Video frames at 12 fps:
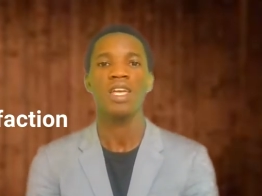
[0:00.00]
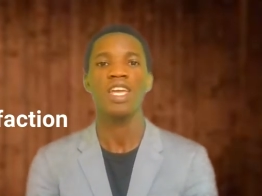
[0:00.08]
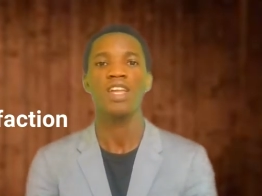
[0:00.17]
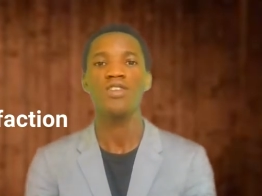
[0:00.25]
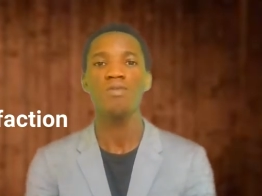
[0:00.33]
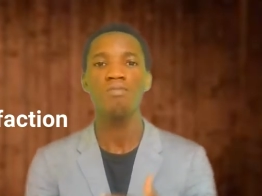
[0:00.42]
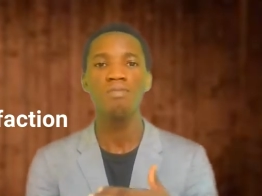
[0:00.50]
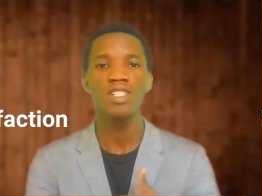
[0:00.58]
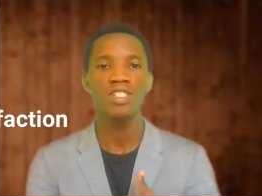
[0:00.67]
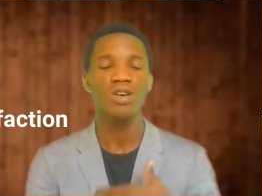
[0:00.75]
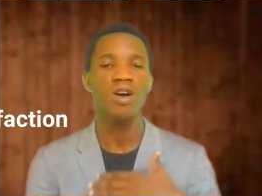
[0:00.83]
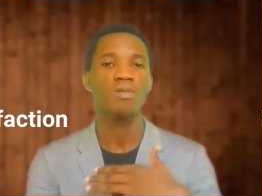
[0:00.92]
can you
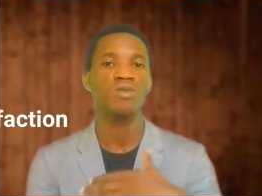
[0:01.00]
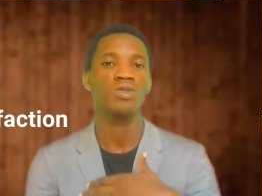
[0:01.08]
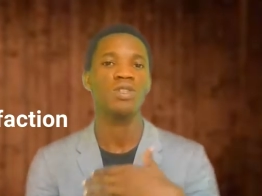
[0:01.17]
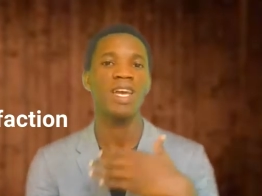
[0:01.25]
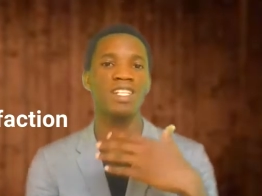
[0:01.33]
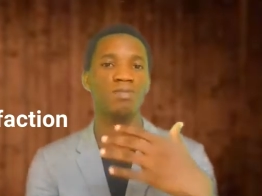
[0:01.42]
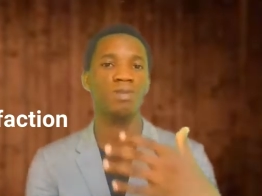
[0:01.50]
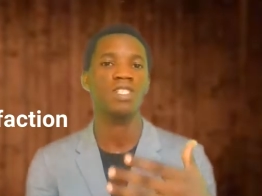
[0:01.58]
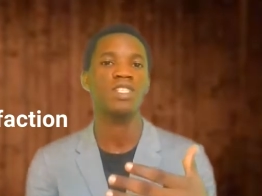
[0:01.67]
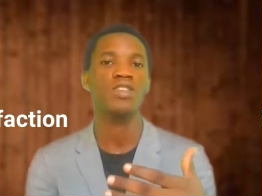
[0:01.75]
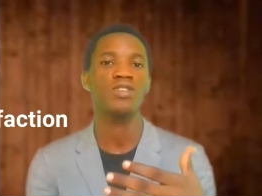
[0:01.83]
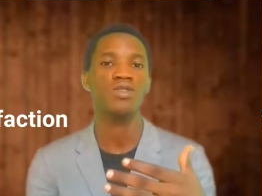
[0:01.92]
meet up to the
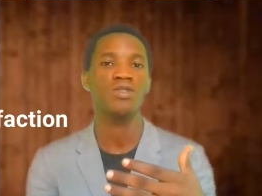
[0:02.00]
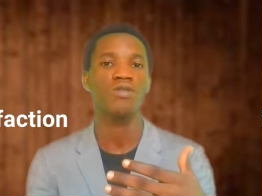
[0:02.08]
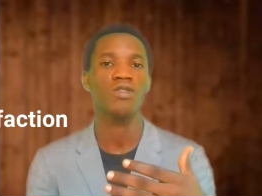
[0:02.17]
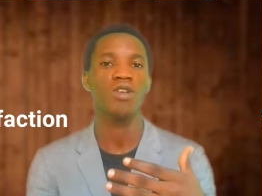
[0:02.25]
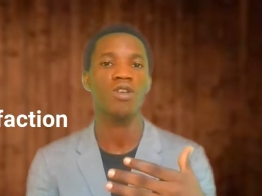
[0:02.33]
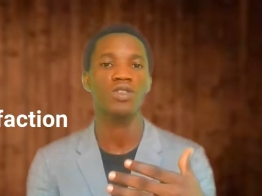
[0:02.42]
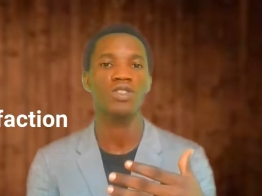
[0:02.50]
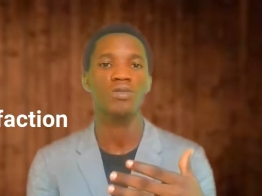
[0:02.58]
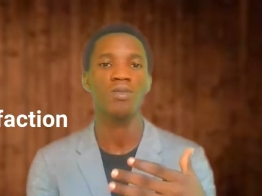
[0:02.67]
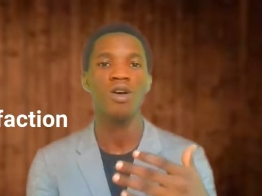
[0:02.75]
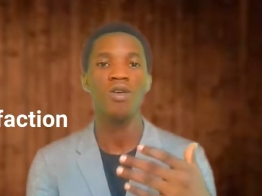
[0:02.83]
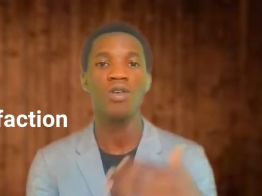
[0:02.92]
expectation of your
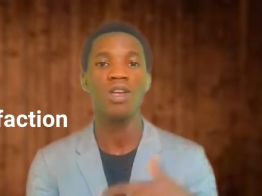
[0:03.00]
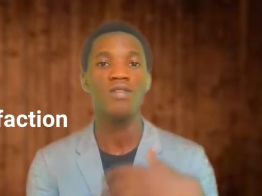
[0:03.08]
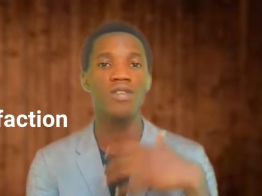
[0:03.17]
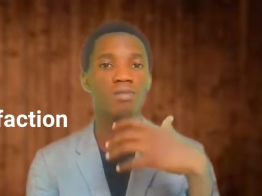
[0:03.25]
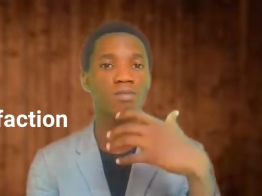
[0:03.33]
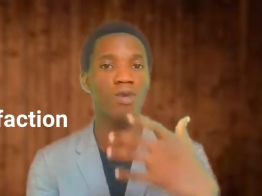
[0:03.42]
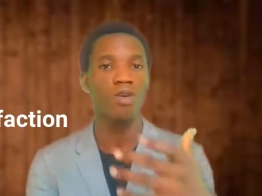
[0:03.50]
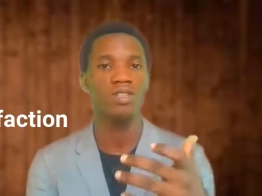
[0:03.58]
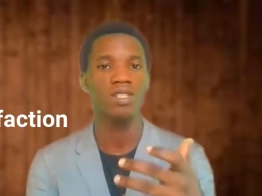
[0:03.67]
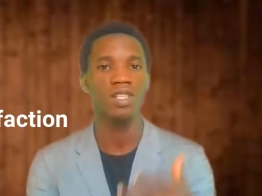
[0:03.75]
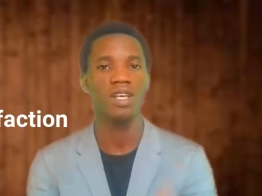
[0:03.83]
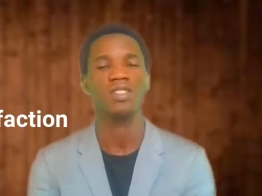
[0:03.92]
customer, or even more
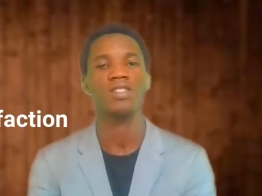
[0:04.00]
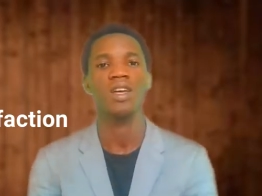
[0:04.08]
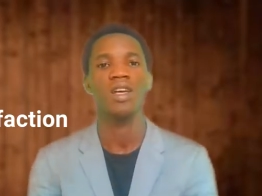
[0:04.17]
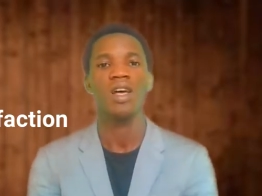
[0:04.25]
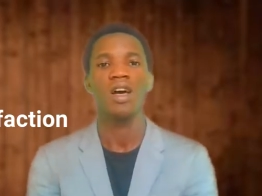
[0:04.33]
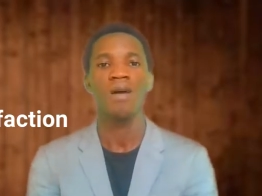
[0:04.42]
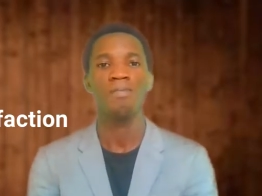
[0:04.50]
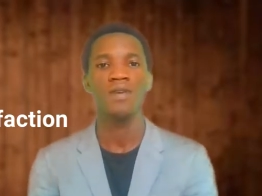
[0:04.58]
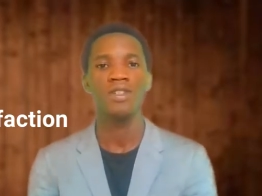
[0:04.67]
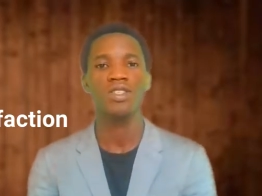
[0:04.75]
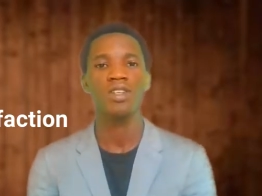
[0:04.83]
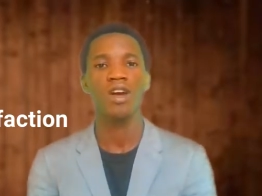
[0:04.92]
than that? A
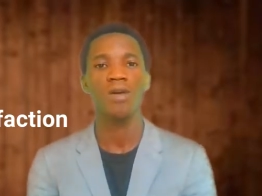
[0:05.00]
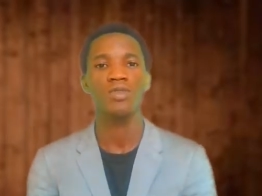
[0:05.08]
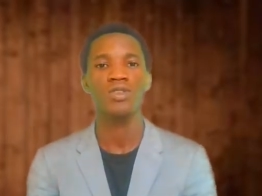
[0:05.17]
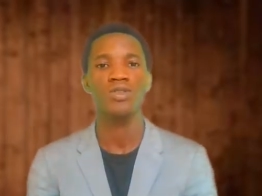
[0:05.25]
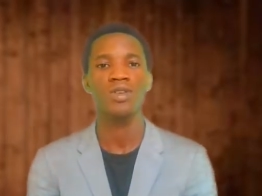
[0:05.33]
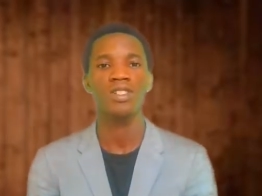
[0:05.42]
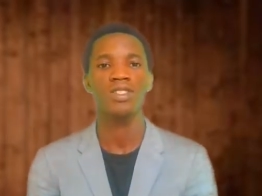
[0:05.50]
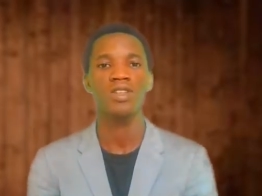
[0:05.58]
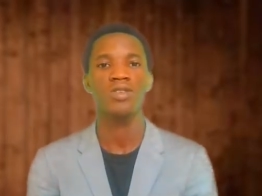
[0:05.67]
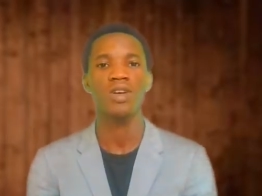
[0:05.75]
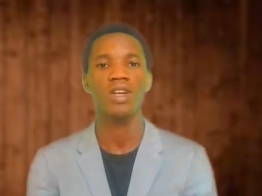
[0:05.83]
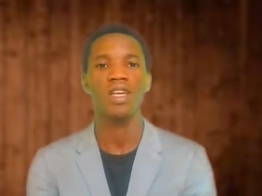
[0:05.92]
person comes to you and
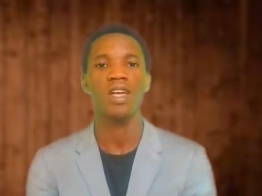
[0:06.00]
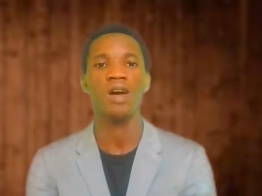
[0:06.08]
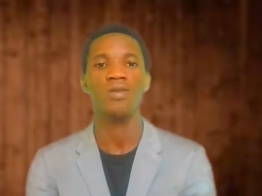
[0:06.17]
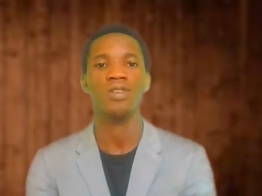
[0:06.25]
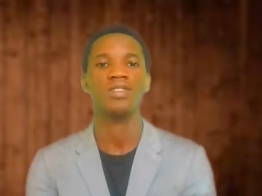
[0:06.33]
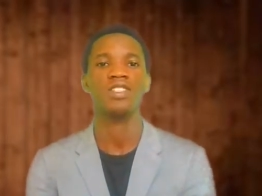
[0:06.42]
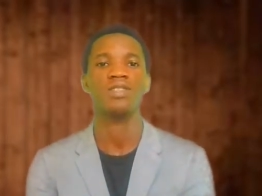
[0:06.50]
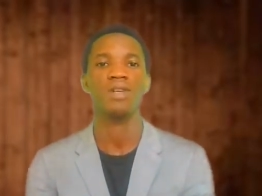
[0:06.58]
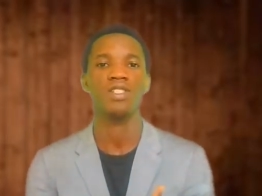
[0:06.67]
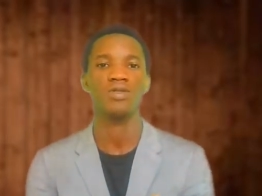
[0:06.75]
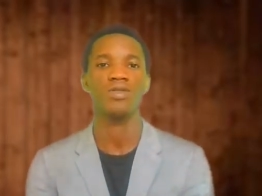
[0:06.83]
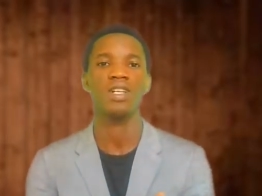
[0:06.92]
said, okay, I want this
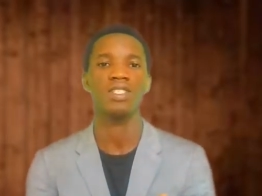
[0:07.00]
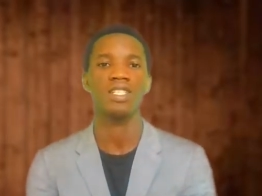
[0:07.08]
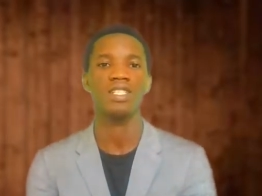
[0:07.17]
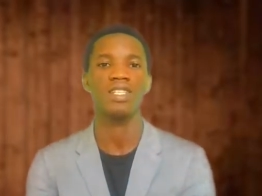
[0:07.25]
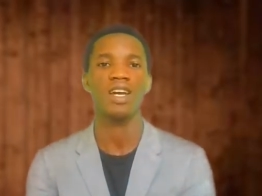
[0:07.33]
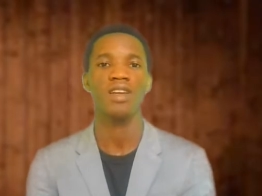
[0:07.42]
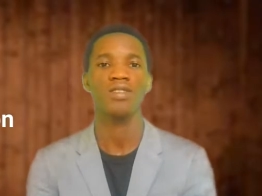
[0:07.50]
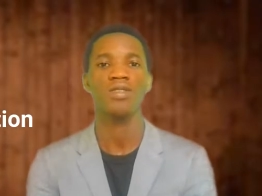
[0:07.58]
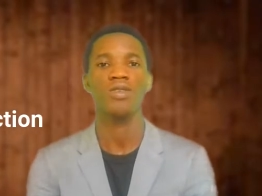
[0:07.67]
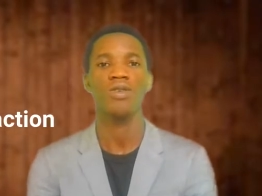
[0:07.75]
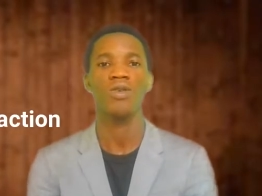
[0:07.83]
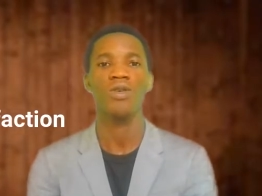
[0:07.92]
particular design,
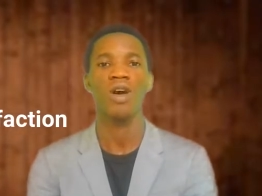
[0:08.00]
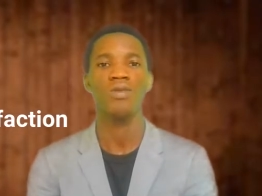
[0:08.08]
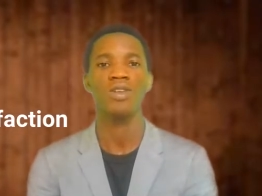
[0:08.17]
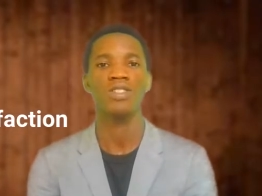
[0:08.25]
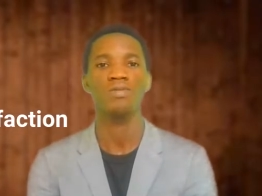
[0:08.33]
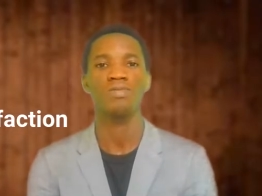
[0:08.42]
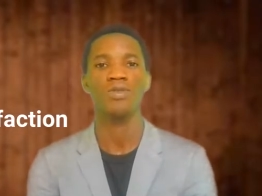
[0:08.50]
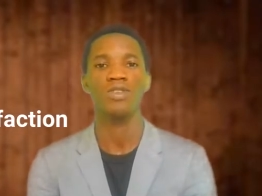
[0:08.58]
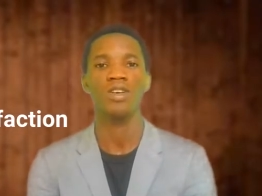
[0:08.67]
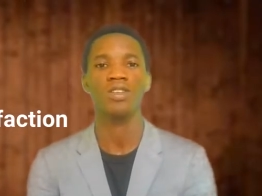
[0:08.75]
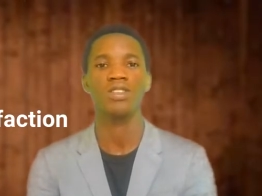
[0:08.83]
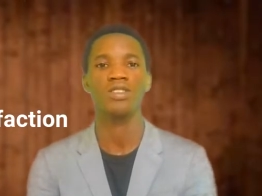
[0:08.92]
or I want a
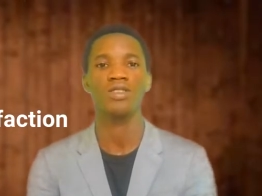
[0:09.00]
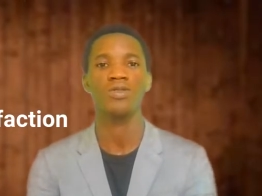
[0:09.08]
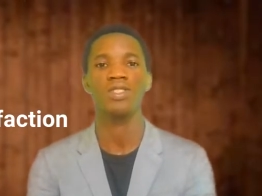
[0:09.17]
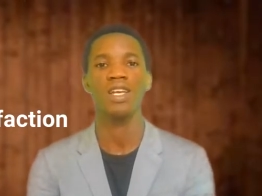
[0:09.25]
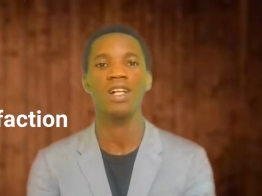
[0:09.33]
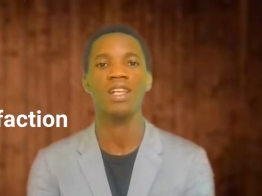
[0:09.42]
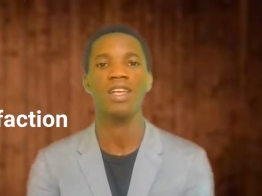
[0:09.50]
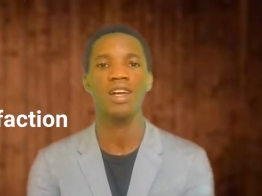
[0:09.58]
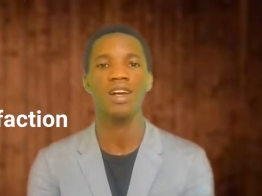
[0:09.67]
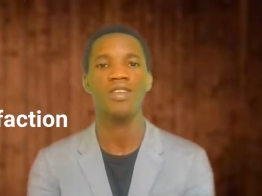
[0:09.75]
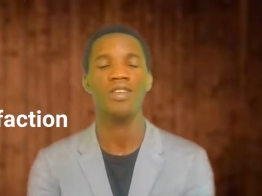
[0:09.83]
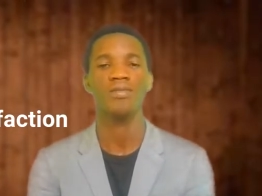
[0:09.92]
product. Do you sell
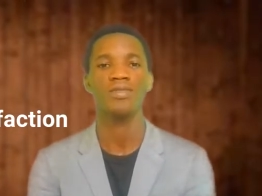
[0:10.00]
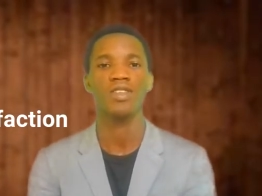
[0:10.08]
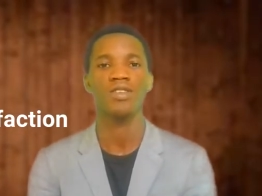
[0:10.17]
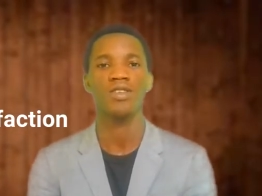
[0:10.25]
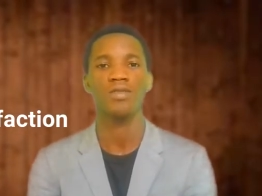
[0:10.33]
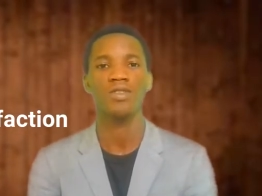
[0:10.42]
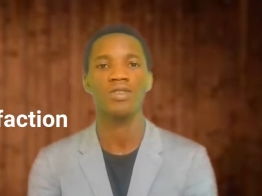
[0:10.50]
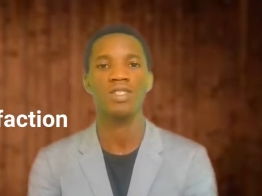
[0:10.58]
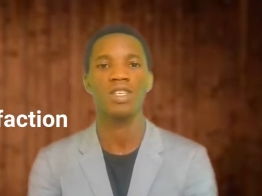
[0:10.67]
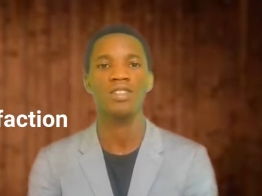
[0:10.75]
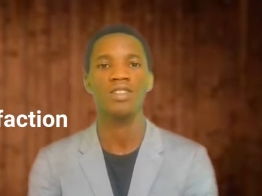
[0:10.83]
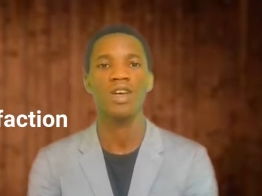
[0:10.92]
hair creams and all of those
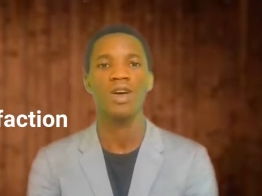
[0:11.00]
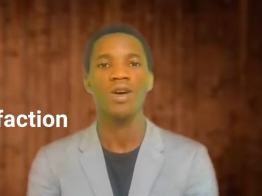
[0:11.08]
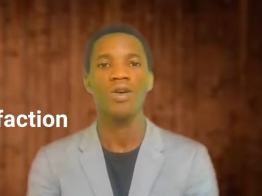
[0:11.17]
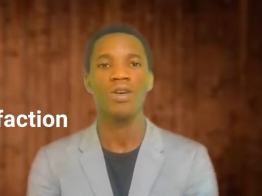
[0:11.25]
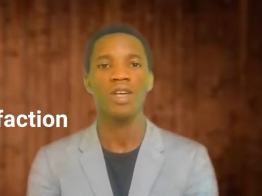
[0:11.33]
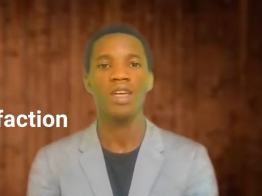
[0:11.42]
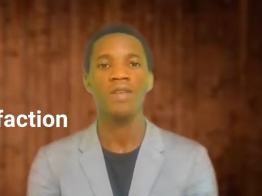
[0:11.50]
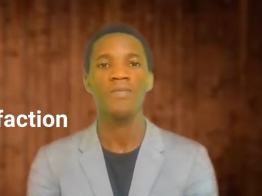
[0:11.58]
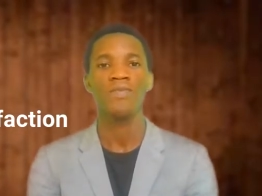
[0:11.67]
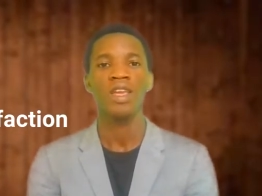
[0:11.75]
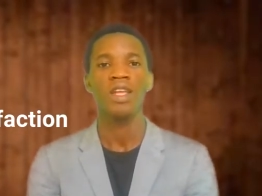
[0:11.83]
things? Okay,